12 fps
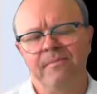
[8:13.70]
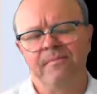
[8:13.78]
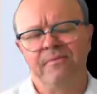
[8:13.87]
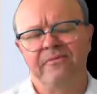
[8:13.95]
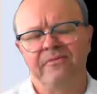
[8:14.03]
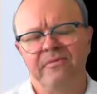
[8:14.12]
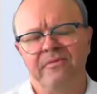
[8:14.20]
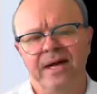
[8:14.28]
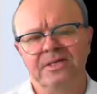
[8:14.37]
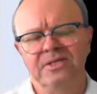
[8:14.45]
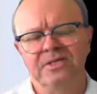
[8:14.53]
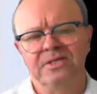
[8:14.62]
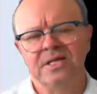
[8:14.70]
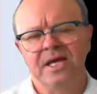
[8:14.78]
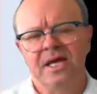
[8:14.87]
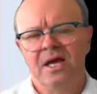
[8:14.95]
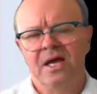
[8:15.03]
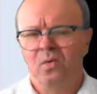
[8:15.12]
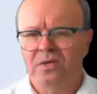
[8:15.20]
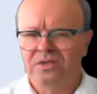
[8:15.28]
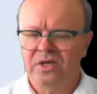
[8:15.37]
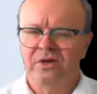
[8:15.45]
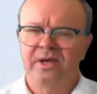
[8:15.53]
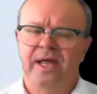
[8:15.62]
profit margins, what's
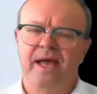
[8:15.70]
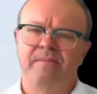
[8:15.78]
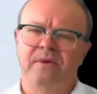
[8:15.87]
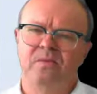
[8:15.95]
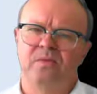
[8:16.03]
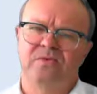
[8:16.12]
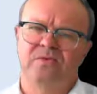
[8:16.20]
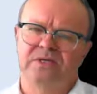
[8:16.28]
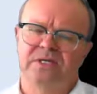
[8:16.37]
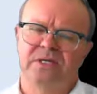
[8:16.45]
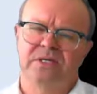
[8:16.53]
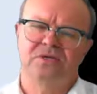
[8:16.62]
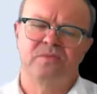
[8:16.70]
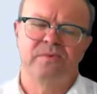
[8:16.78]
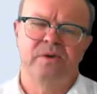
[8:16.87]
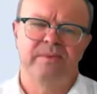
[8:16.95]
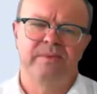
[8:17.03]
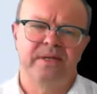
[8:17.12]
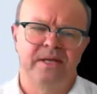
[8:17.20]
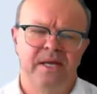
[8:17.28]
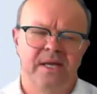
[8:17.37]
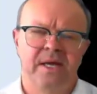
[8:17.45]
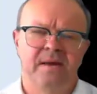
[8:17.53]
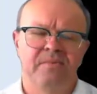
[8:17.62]
going to happen with residential property
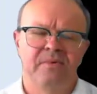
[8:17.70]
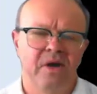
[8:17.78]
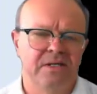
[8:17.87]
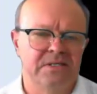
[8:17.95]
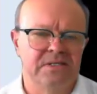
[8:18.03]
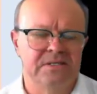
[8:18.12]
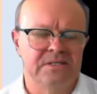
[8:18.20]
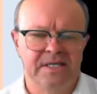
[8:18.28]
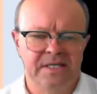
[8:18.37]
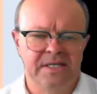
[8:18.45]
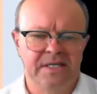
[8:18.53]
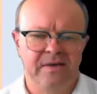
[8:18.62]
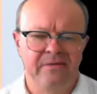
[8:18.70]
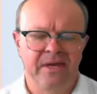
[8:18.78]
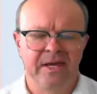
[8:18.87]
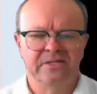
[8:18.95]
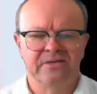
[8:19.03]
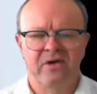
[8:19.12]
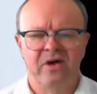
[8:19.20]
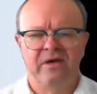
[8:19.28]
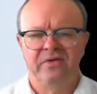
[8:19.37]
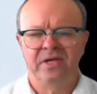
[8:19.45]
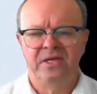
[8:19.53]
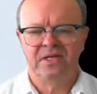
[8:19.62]
prices over the next
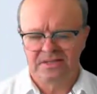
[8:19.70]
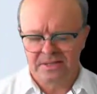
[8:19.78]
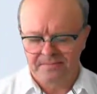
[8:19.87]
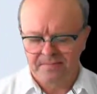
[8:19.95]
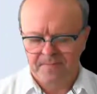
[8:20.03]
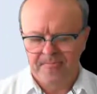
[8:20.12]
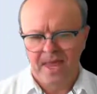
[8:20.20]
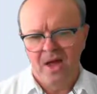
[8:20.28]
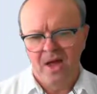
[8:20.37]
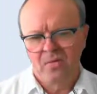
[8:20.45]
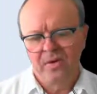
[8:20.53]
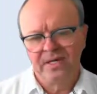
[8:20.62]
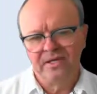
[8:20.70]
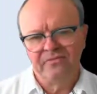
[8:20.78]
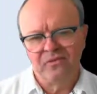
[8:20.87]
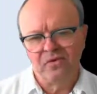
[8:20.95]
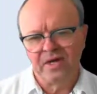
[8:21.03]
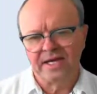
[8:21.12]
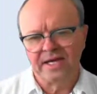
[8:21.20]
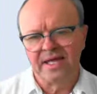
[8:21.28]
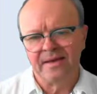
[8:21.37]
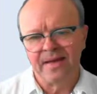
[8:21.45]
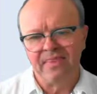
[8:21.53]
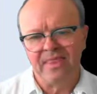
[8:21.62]
5 years? We need to forecast
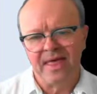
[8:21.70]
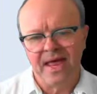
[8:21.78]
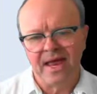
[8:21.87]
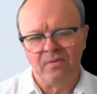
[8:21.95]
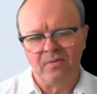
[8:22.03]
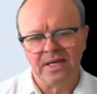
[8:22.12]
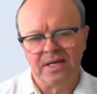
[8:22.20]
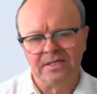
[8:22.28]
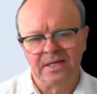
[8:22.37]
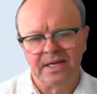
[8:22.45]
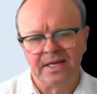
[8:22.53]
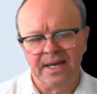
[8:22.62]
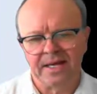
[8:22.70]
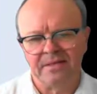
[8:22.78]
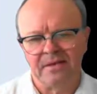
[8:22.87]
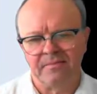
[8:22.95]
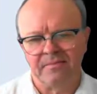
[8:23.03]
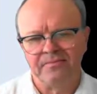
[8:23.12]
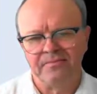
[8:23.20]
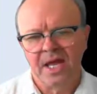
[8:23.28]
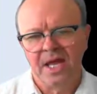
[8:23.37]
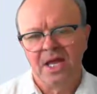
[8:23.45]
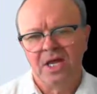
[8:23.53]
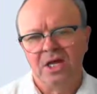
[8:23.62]
them, and then we need to connect them
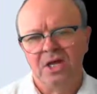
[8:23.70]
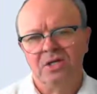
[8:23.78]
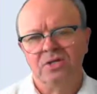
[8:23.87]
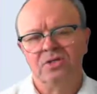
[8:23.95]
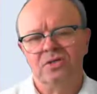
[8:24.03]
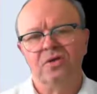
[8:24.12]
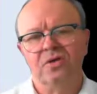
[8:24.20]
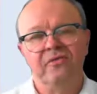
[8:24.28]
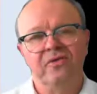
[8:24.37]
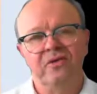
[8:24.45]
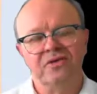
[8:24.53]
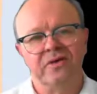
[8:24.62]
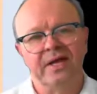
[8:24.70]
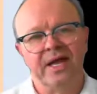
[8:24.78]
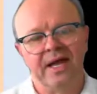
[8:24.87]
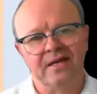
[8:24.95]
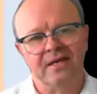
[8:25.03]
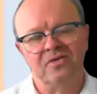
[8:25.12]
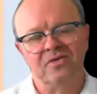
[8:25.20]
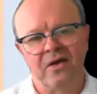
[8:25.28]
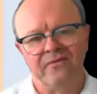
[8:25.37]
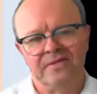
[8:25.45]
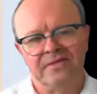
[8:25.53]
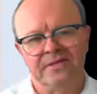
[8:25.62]
to the future accounting
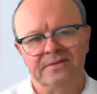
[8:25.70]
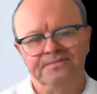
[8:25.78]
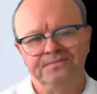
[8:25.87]
drivers,